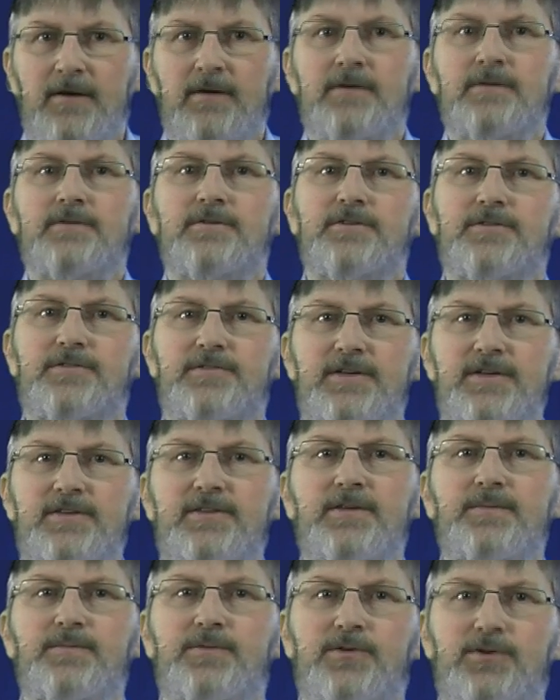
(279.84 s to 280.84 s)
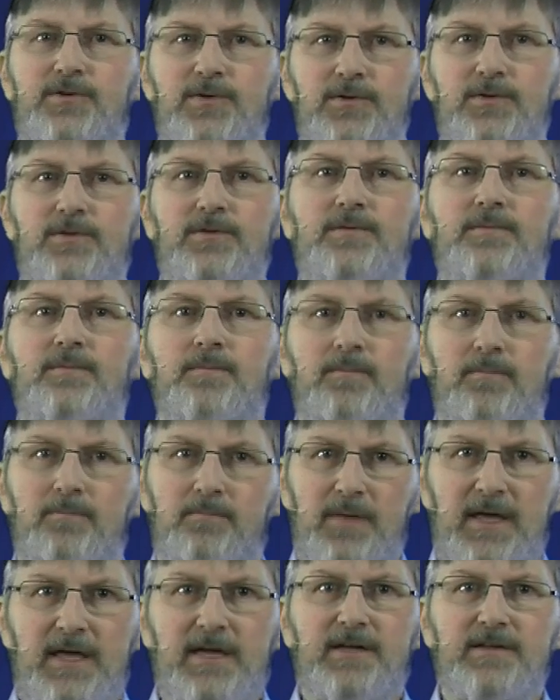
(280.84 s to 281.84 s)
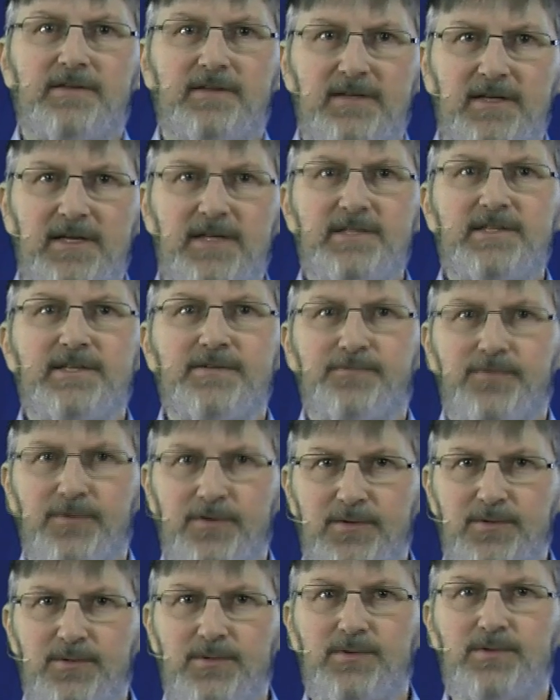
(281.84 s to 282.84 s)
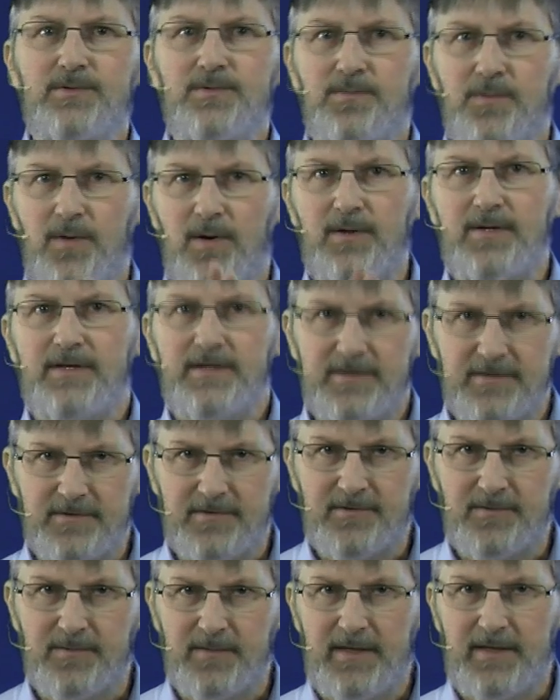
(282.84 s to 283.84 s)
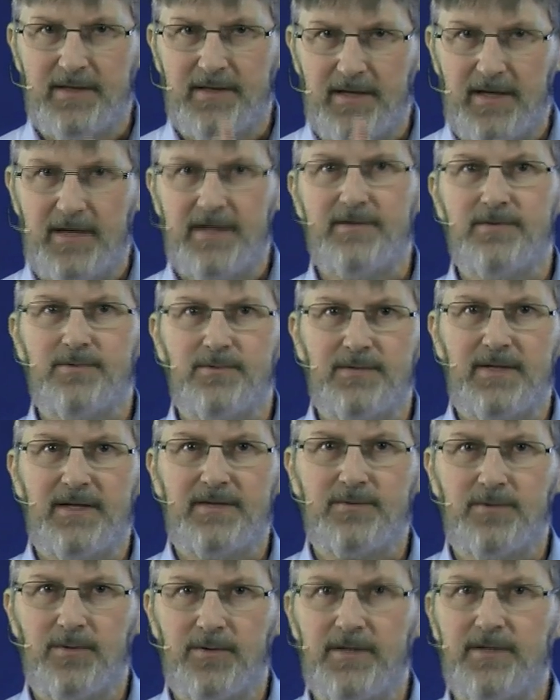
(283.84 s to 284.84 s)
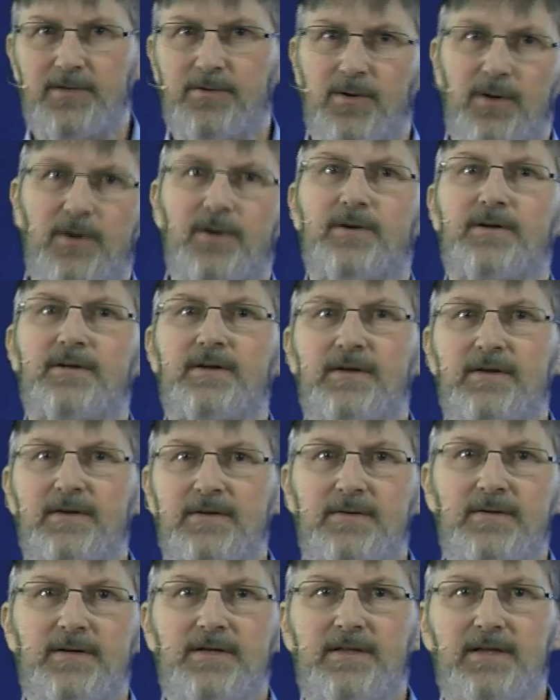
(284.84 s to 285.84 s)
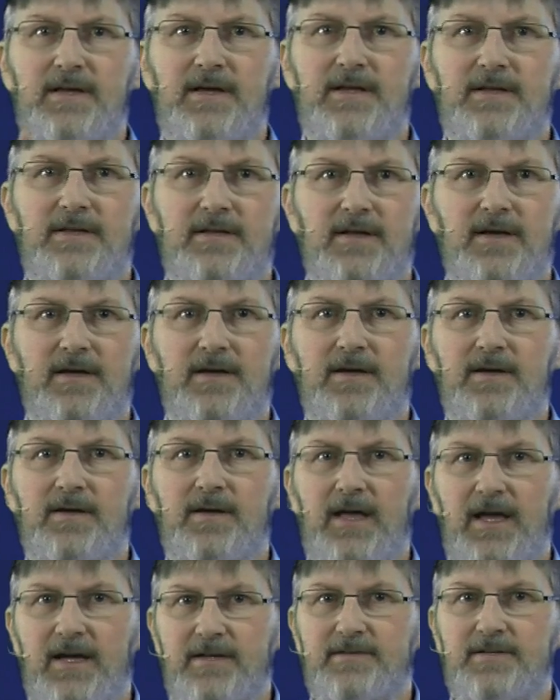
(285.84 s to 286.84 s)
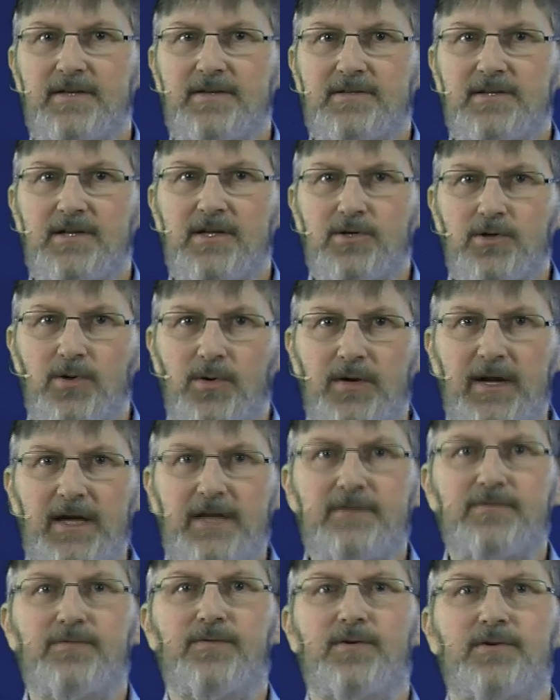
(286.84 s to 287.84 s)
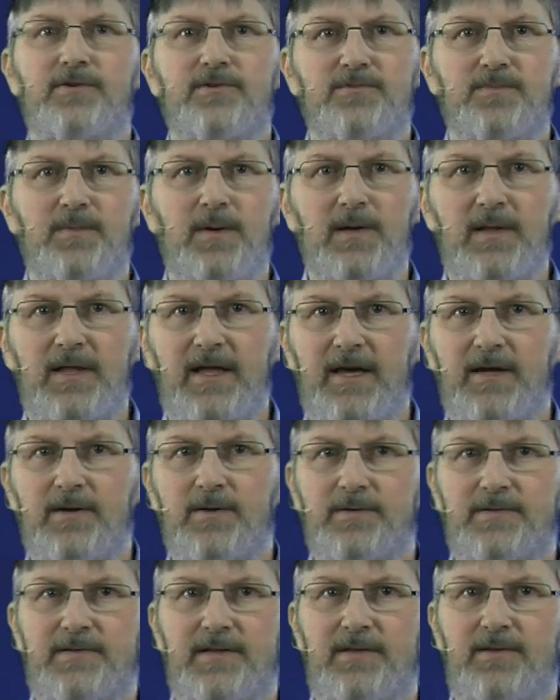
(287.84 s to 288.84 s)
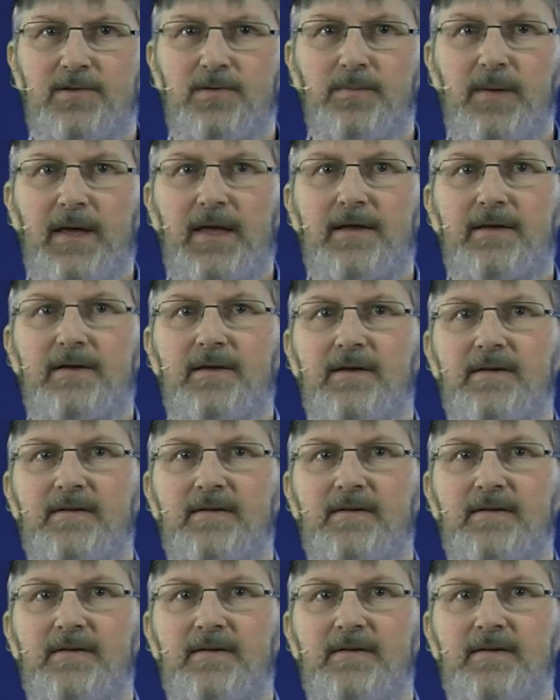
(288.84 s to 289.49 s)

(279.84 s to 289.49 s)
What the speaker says: the system should make it easy for you to walk in a straight line through that corridor and essentially correct for the small errors that you make.